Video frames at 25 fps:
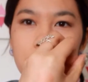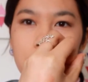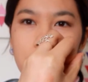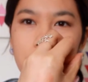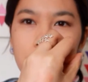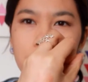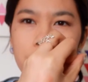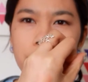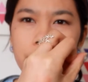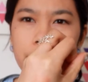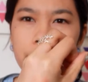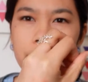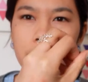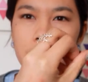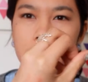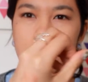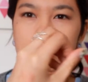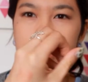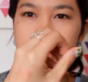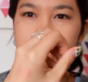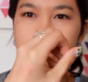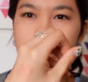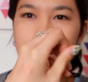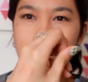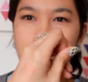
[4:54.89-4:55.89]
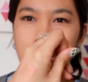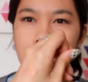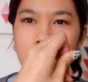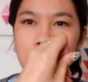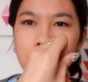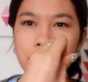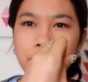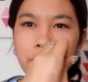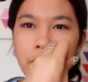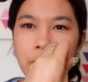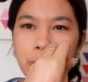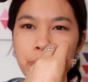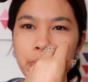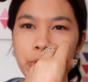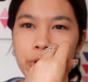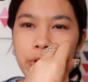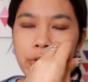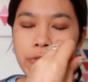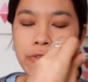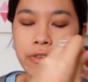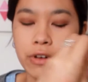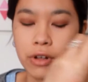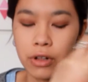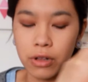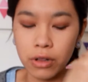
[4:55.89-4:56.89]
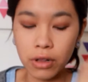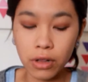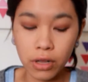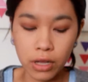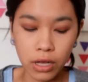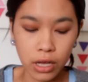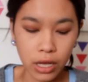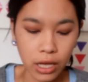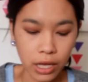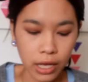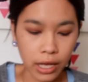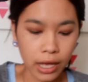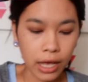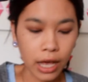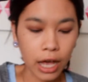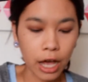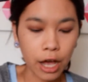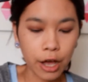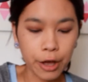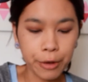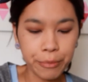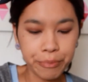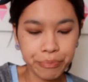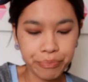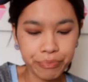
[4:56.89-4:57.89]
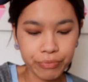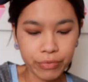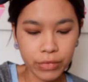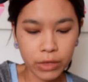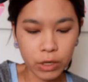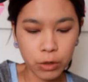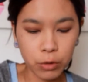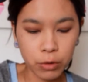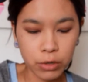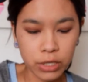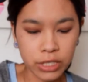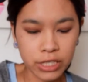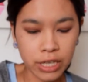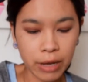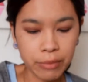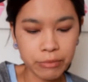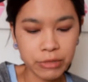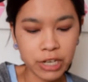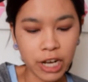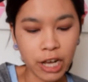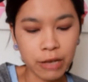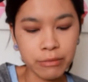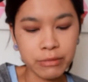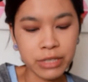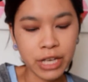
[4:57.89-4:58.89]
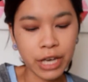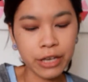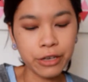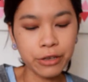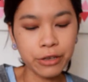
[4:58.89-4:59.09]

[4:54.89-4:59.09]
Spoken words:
I don't know if you can see that, it's quite beautiful. Or sometimes I